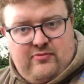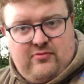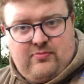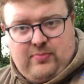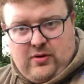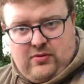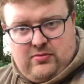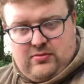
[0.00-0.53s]

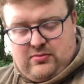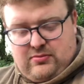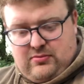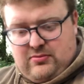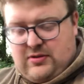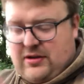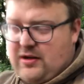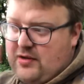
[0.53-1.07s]
bolt
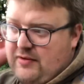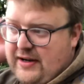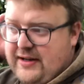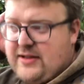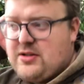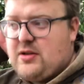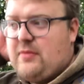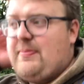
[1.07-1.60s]
rig.
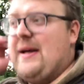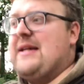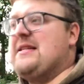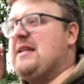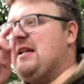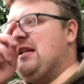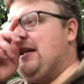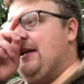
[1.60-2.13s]
So
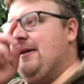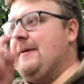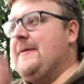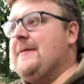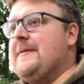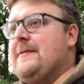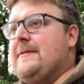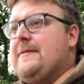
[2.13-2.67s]
basically,
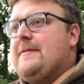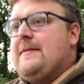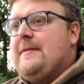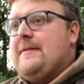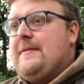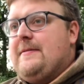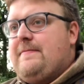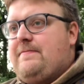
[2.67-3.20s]

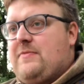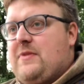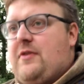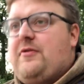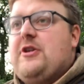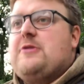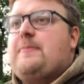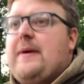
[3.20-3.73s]
the
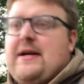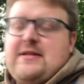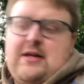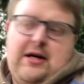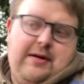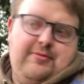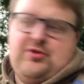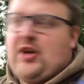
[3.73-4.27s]
fish picks
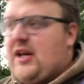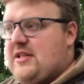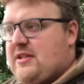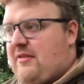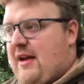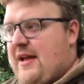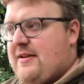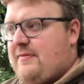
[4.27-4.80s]
up, shakes
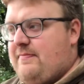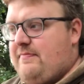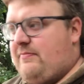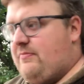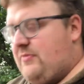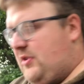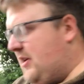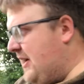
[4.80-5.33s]
their head,
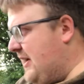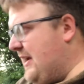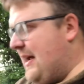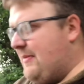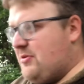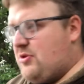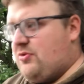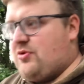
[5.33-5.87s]
you get an
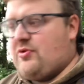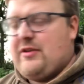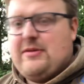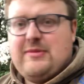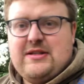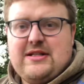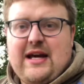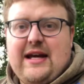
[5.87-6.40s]
absolute
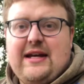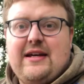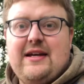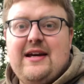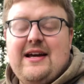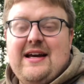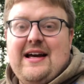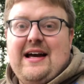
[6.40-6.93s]
screaming take,
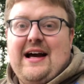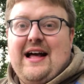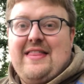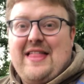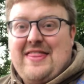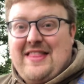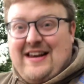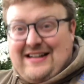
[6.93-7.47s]
and
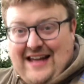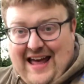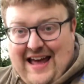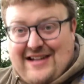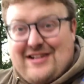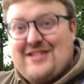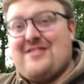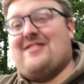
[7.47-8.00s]
then the
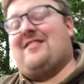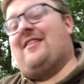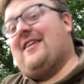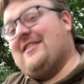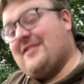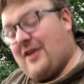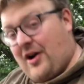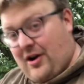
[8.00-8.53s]
lead
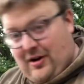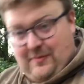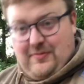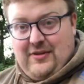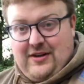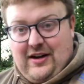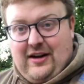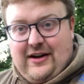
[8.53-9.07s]
slides up the
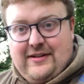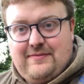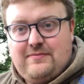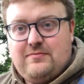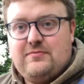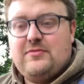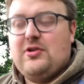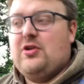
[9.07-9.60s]
line,
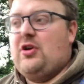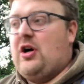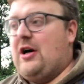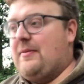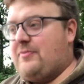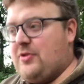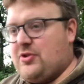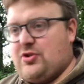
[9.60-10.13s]

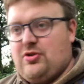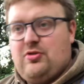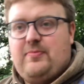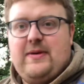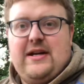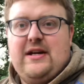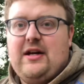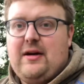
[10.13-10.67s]
up the
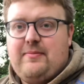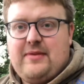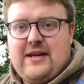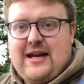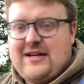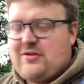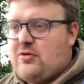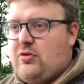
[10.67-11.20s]
tubing, up the
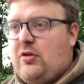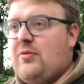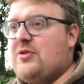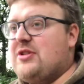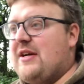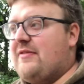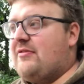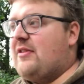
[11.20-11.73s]
lead core,
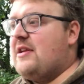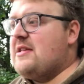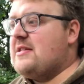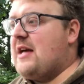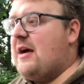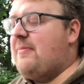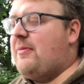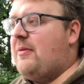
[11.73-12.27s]
whichever
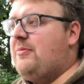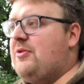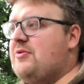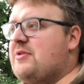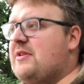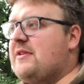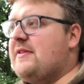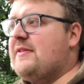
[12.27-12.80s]
setup I'm
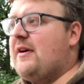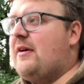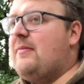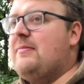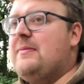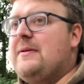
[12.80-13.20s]
using at the time.